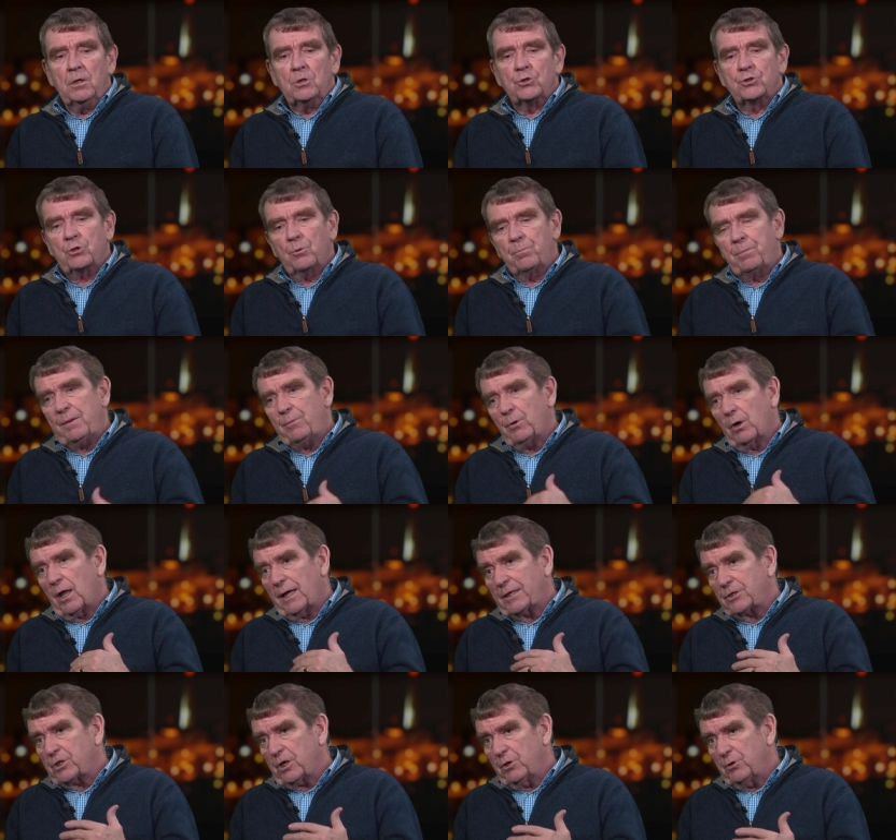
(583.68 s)
So people
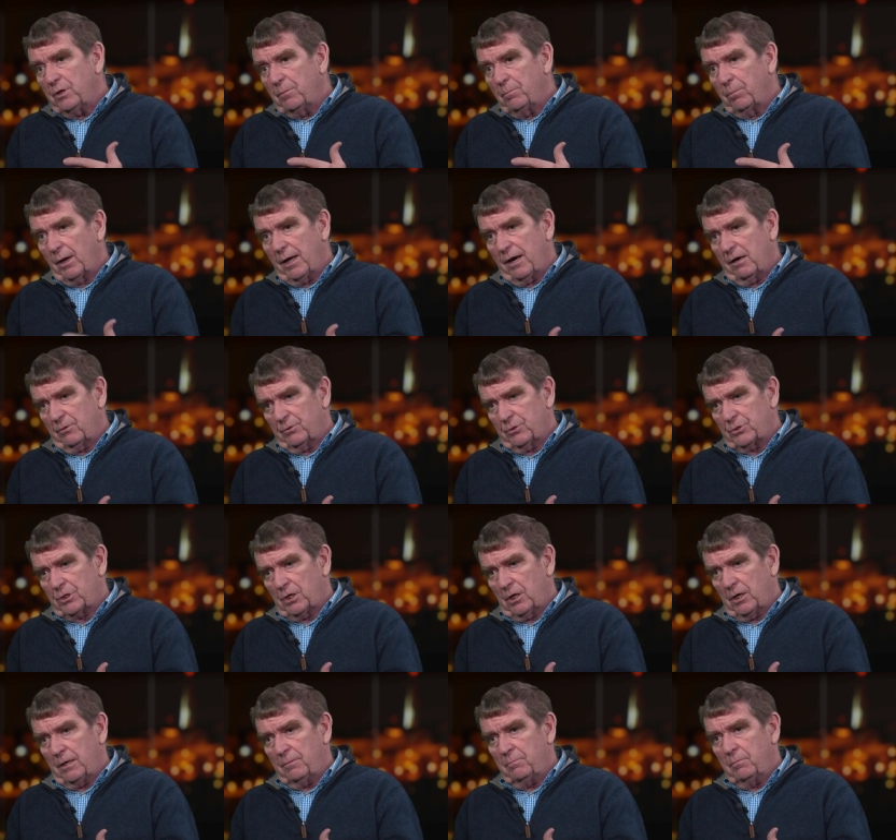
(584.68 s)
like Tony Blair at the
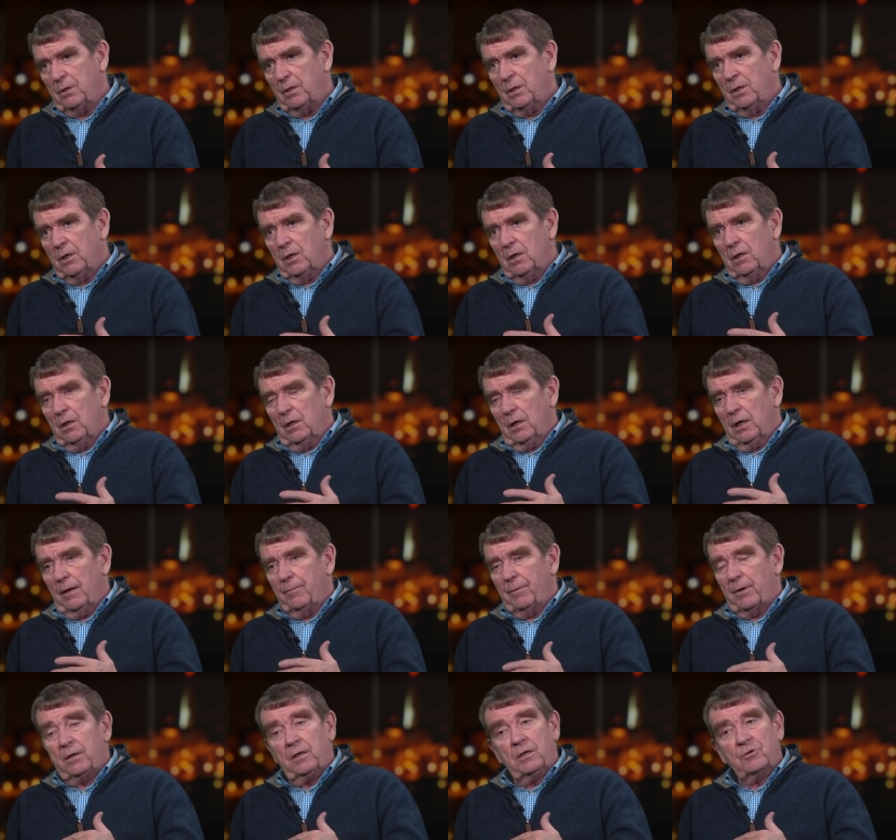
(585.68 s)
time,
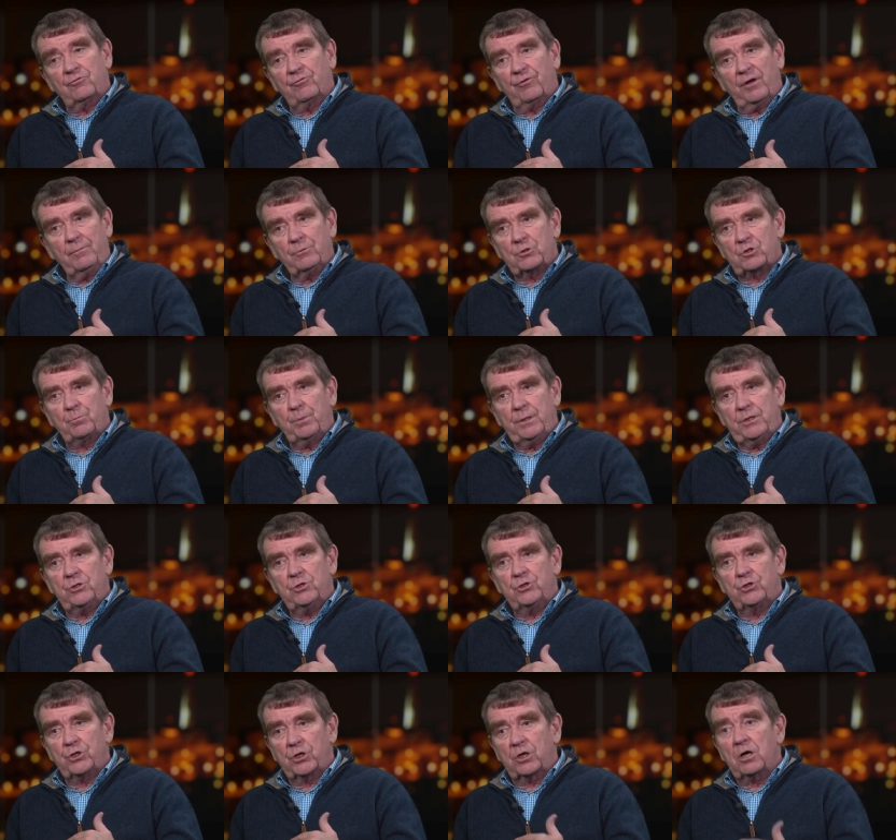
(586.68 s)
um, and his famous speech
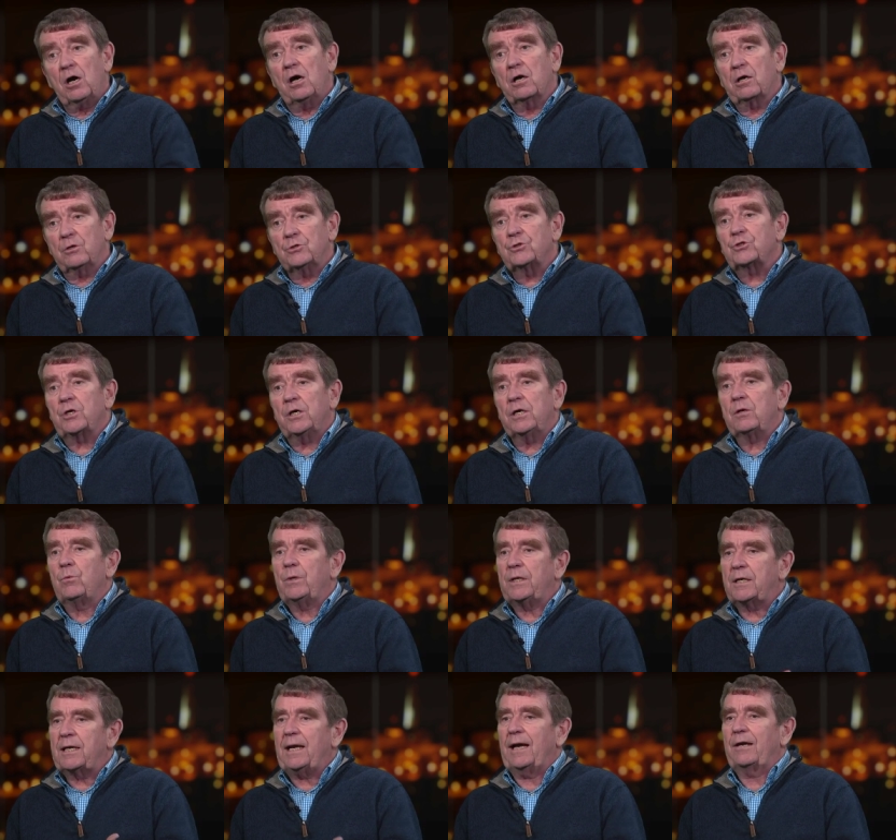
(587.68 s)
in Chicago saying,
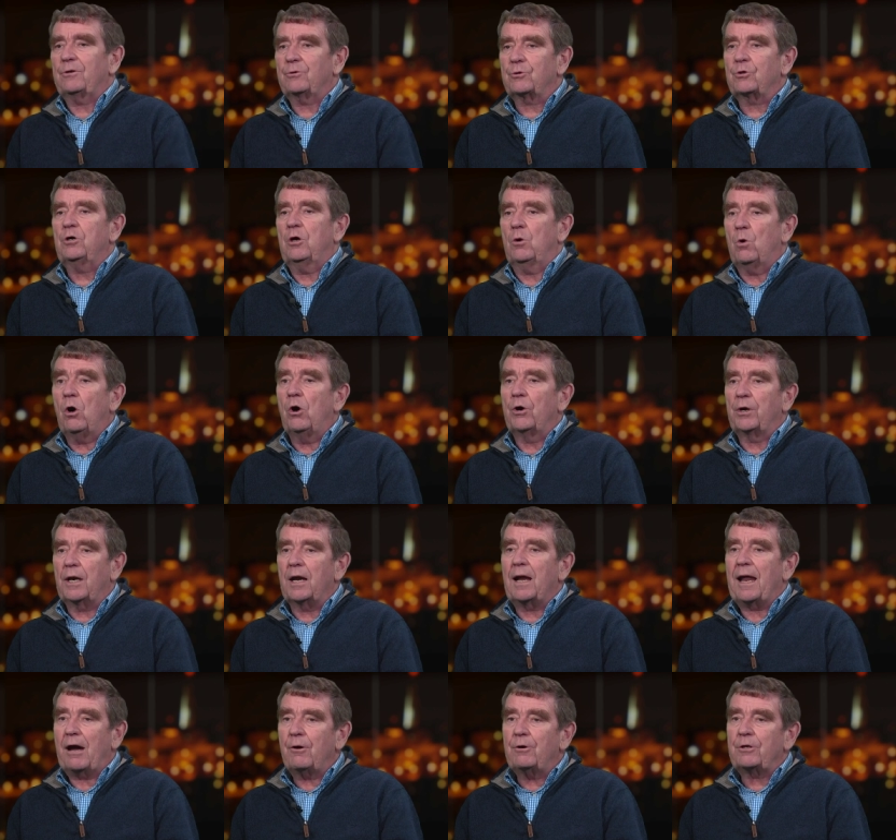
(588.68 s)
we cannot go on
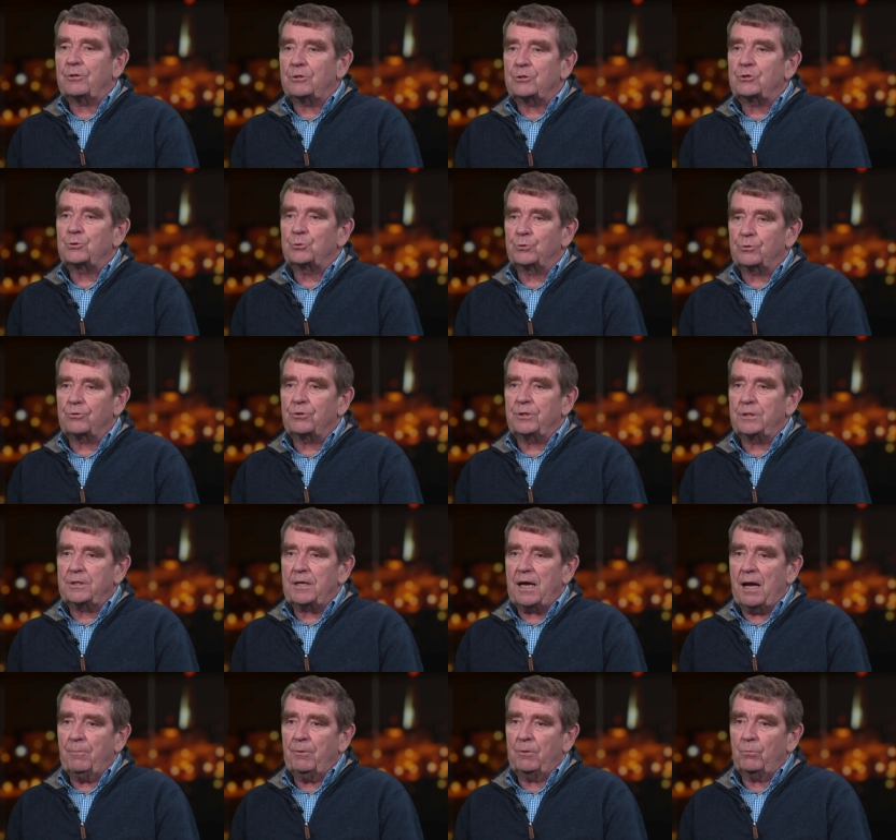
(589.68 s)
allowing this sort of thing
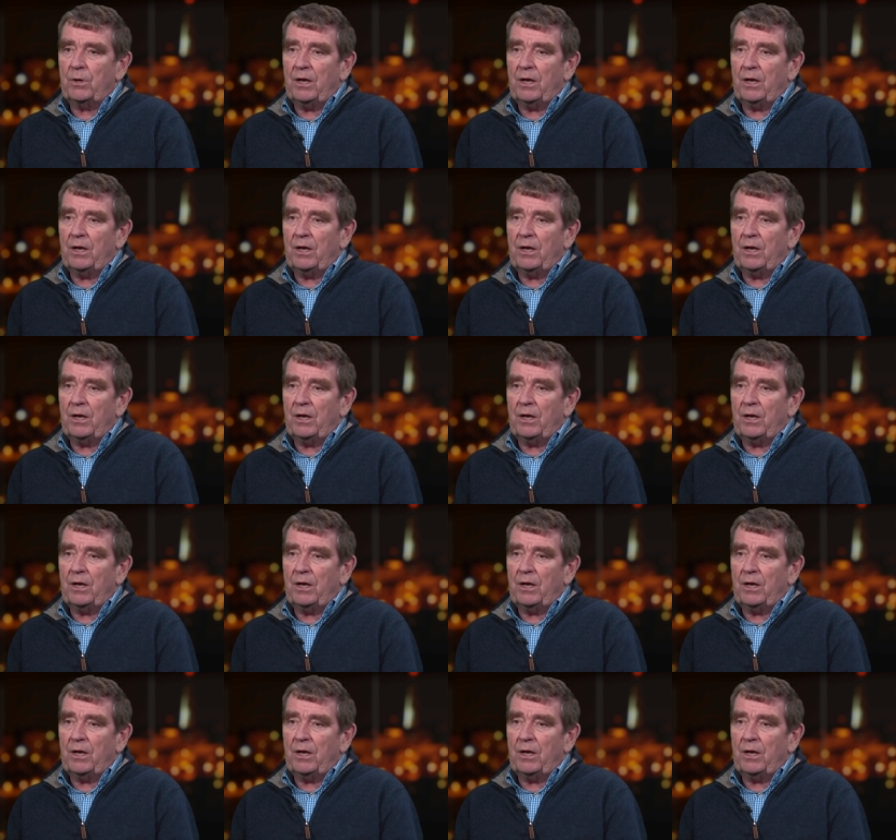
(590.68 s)
to happen.